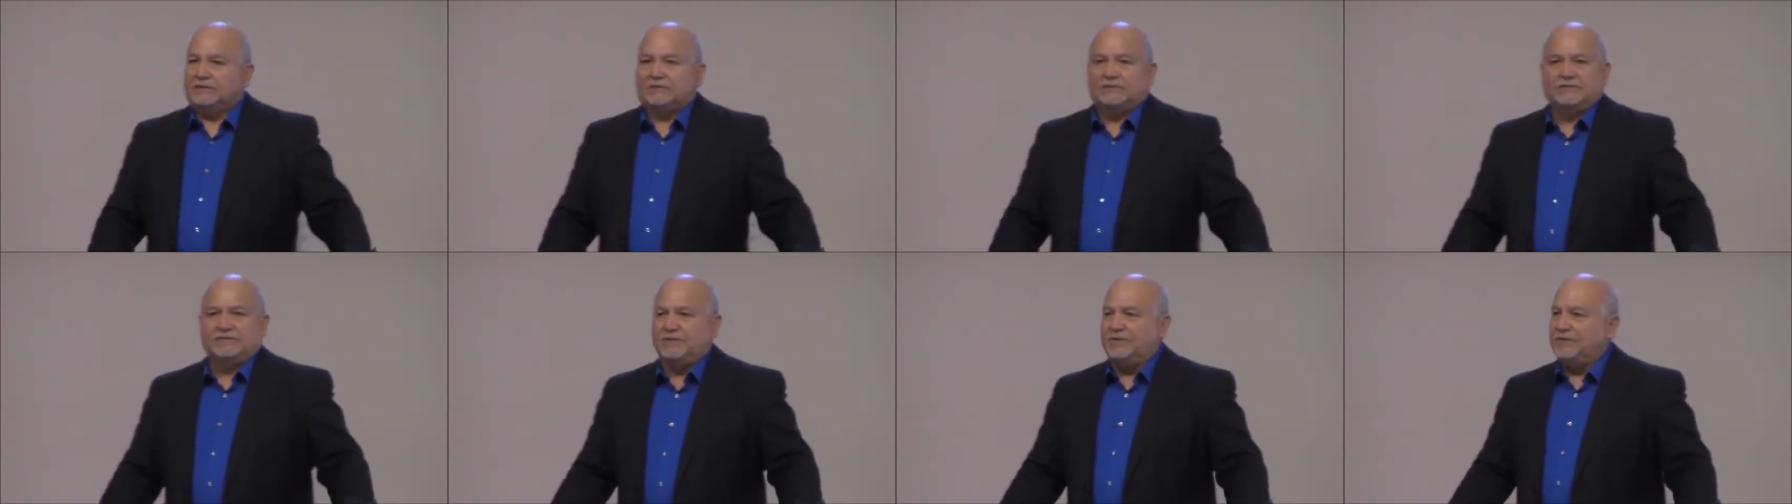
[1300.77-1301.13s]

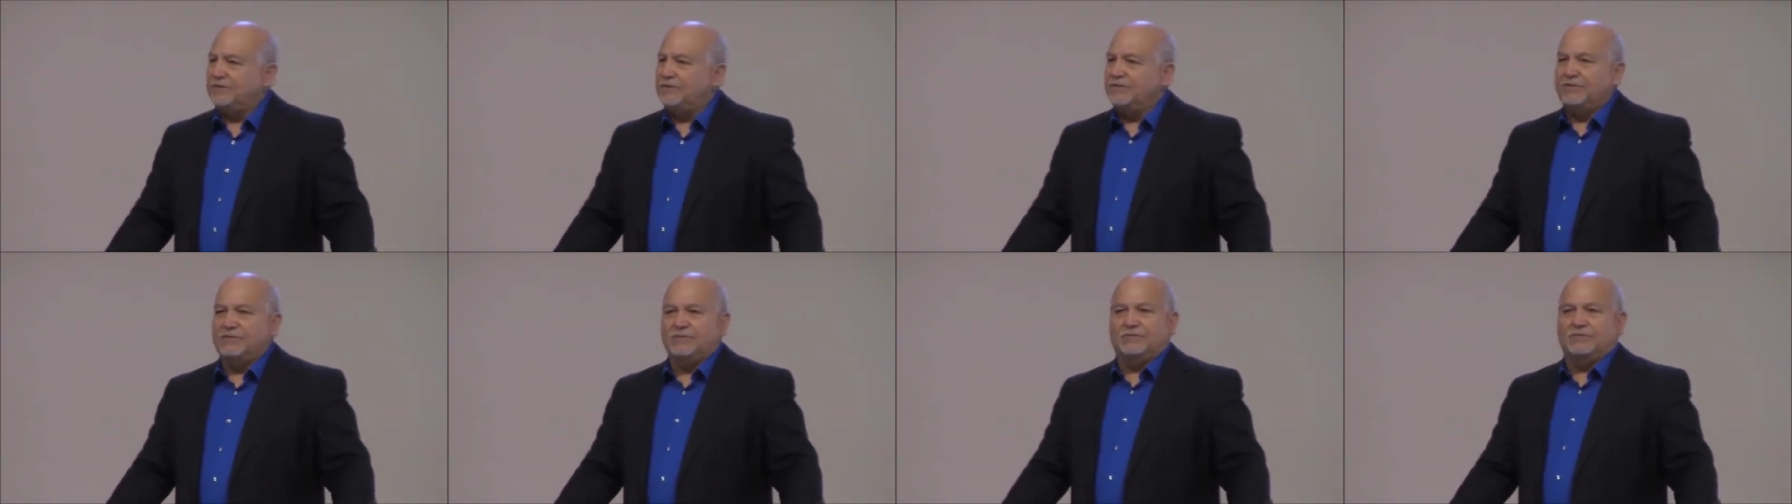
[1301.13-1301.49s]

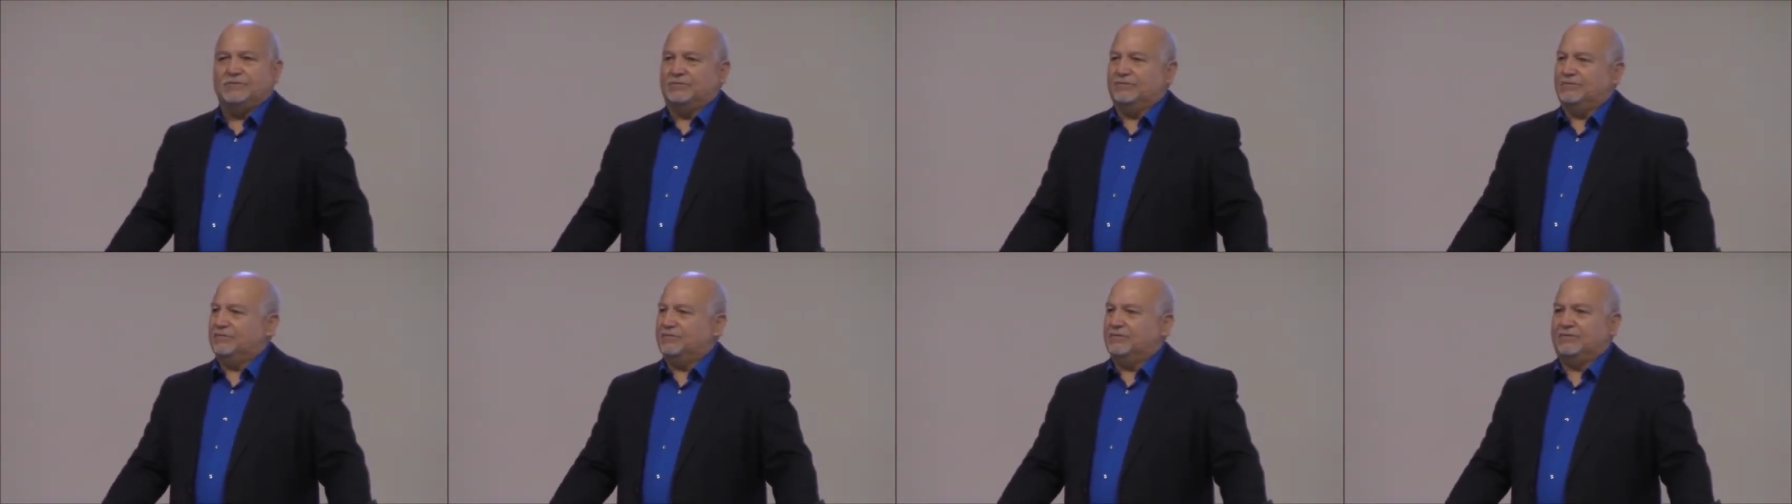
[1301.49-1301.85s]

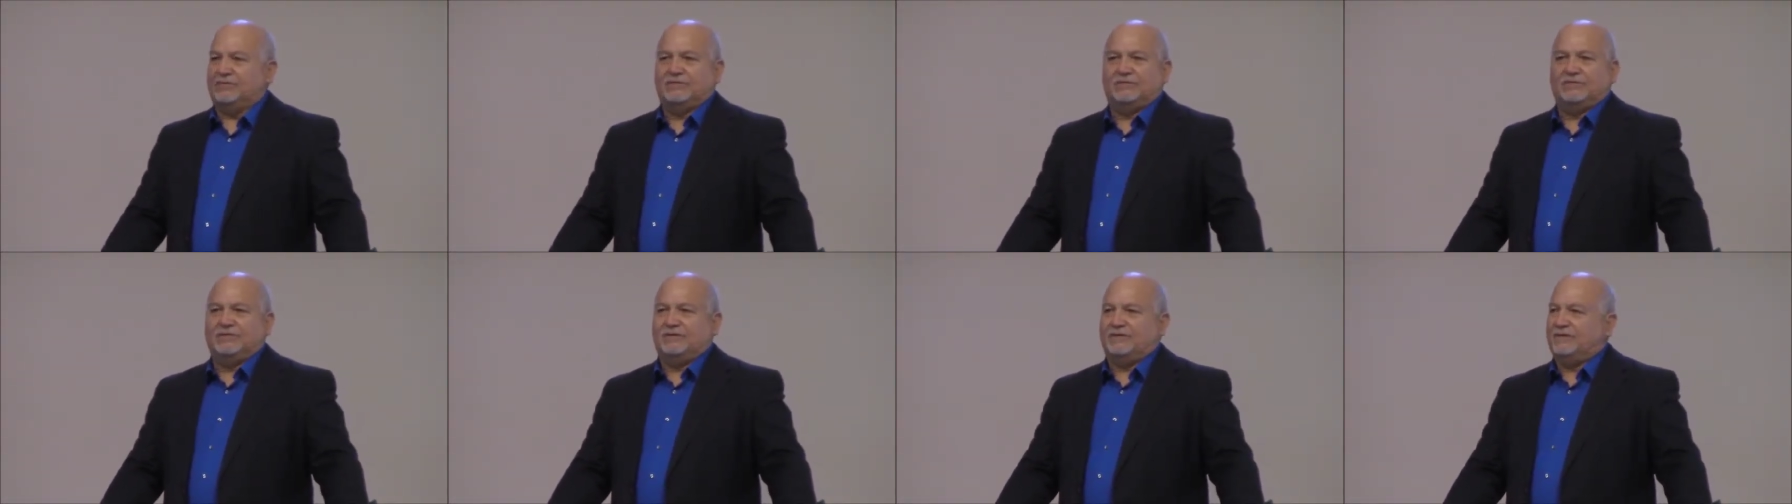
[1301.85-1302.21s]
no.
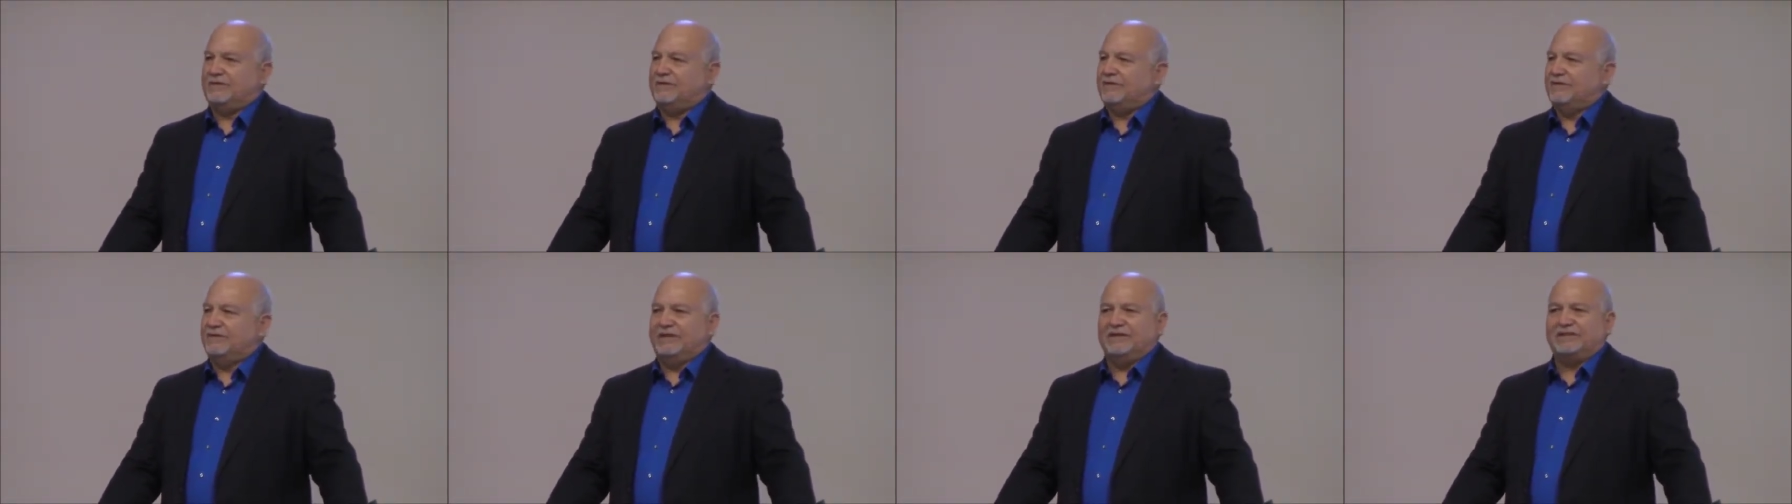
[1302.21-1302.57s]

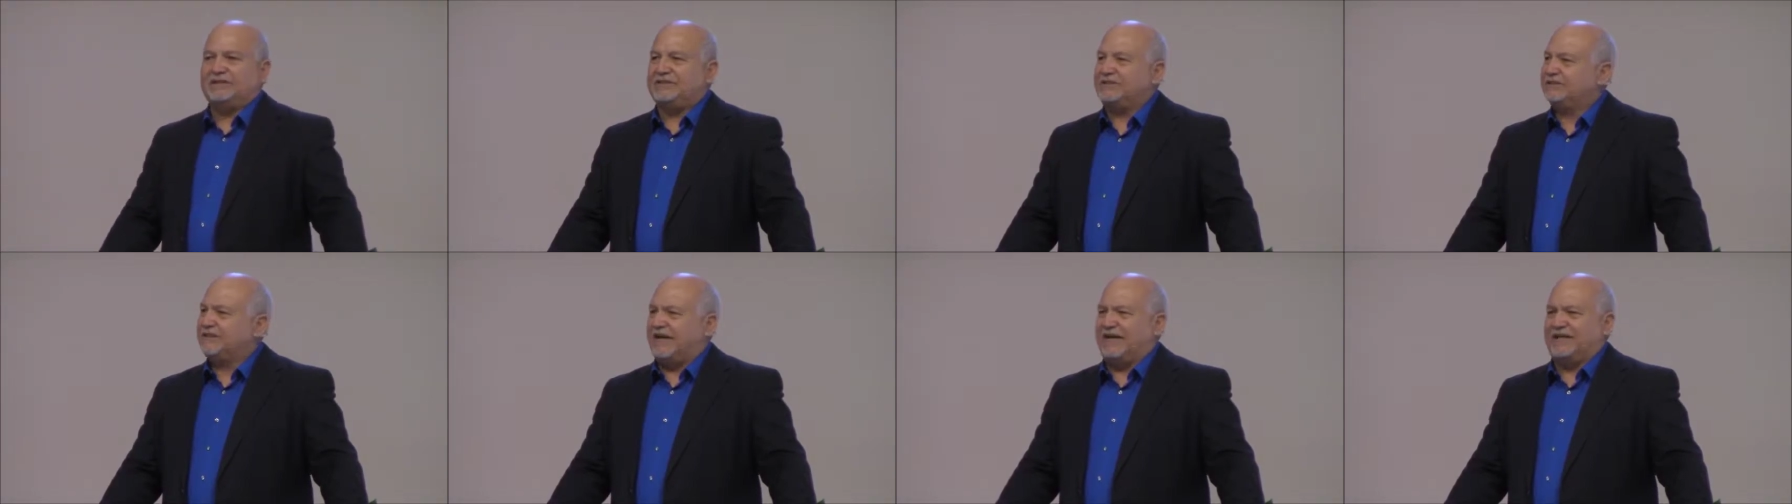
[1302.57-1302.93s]
This
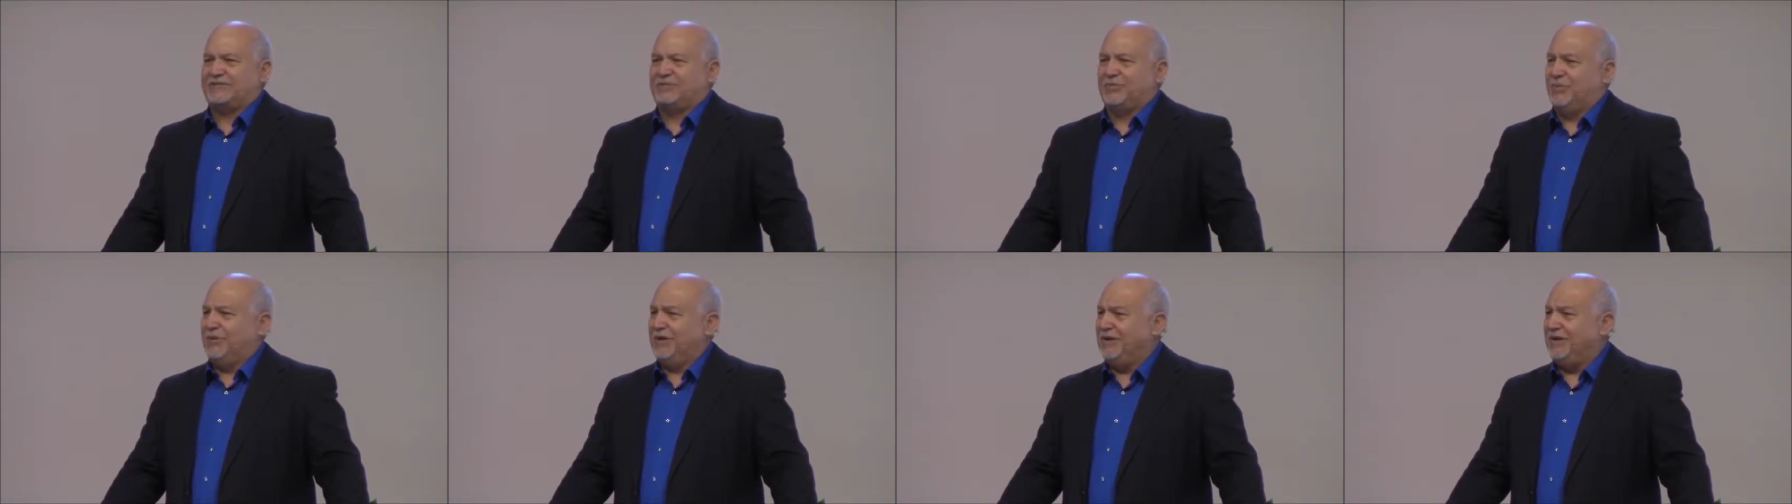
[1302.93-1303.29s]
is
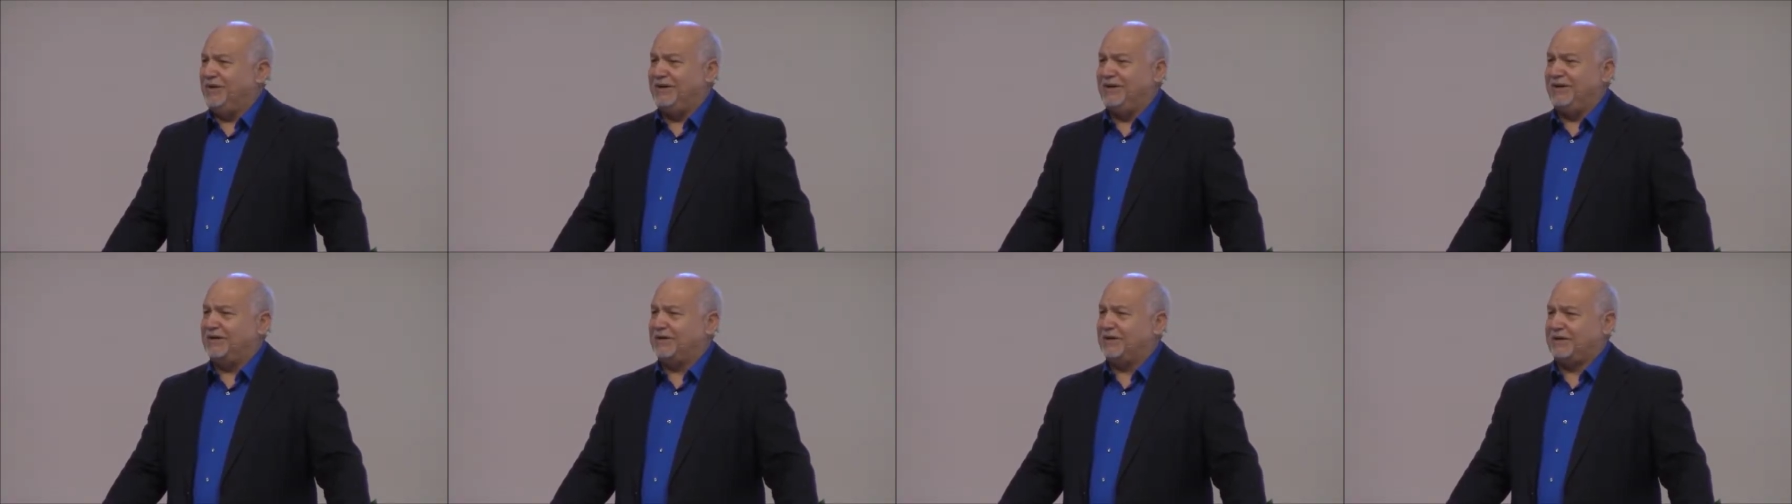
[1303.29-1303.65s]
God's
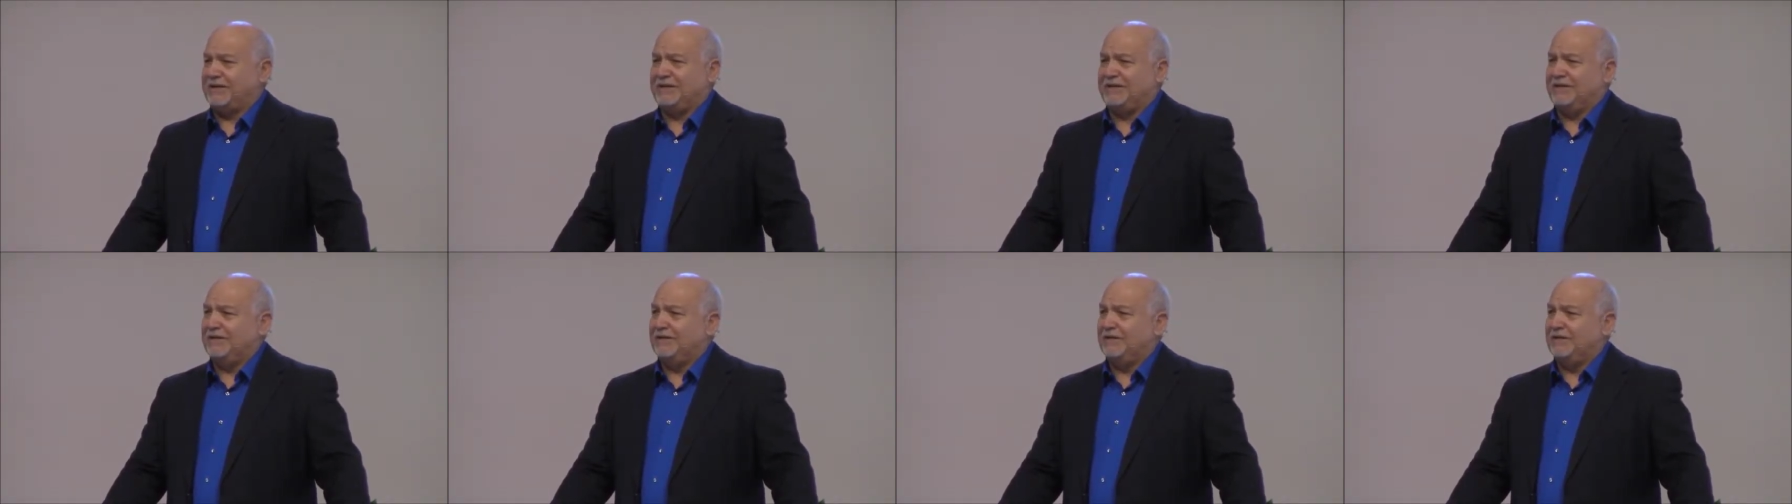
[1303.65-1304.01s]
work.